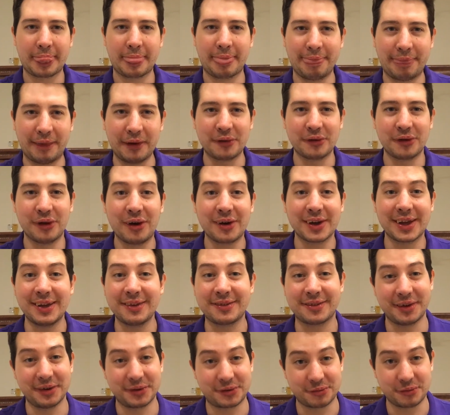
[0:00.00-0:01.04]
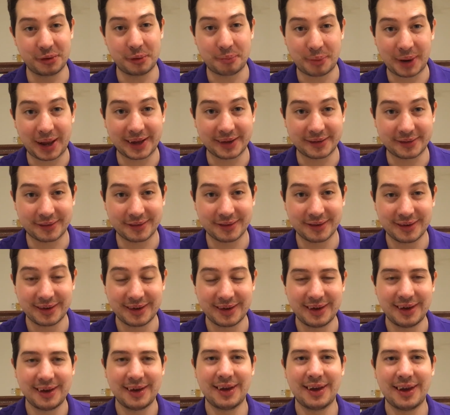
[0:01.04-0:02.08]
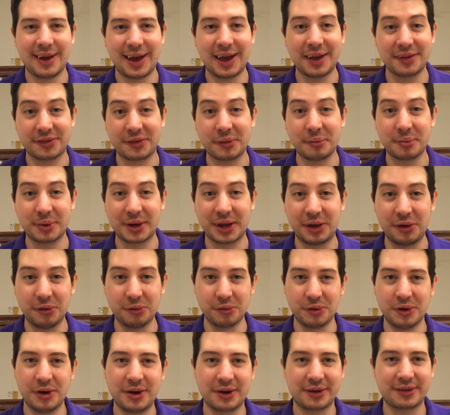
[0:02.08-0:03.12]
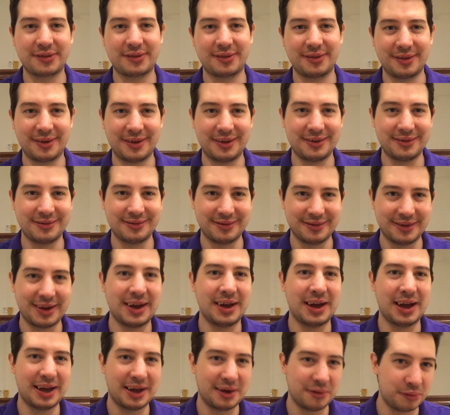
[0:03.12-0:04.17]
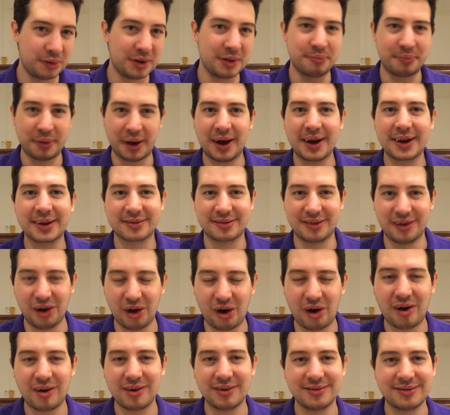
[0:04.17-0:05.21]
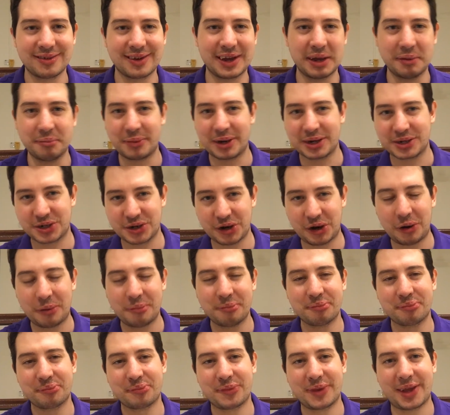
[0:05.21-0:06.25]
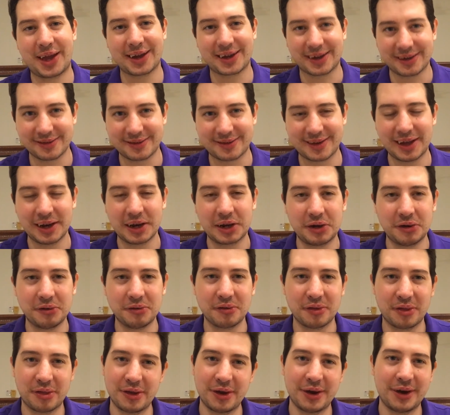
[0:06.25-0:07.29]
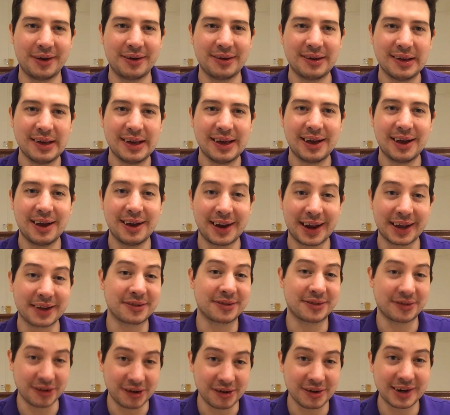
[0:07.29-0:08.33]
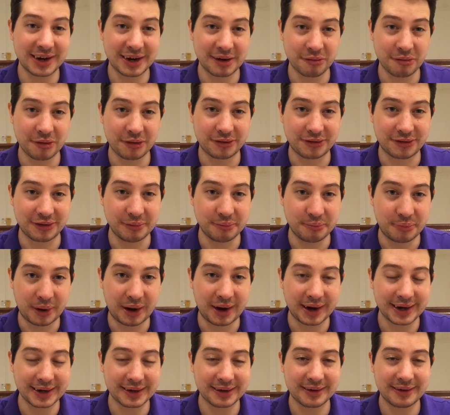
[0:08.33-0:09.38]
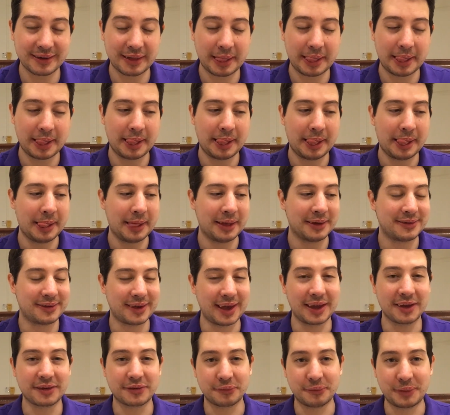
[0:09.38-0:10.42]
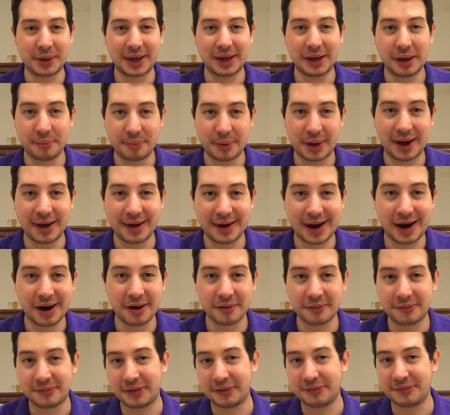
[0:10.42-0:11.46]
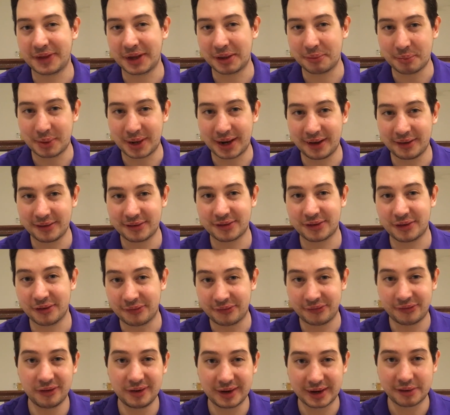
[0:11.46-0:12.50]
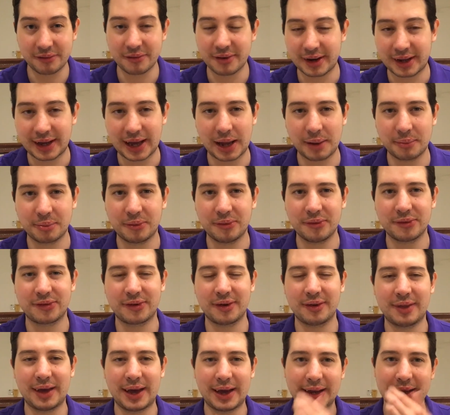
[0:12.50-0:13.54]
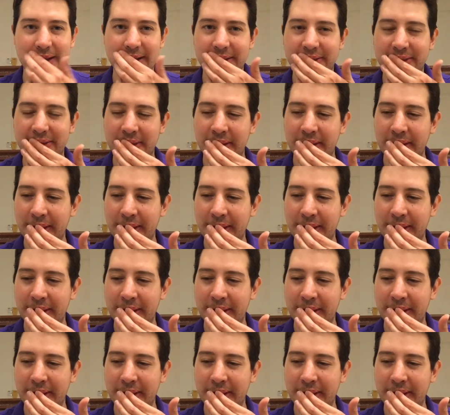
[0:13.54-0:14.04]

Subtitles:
they're a lot easier to replace. As somebody who works with bikes a lot in my shop, I can tell you that an externally routed bike takes me about an hour and 15 minutes to fully recable. So that is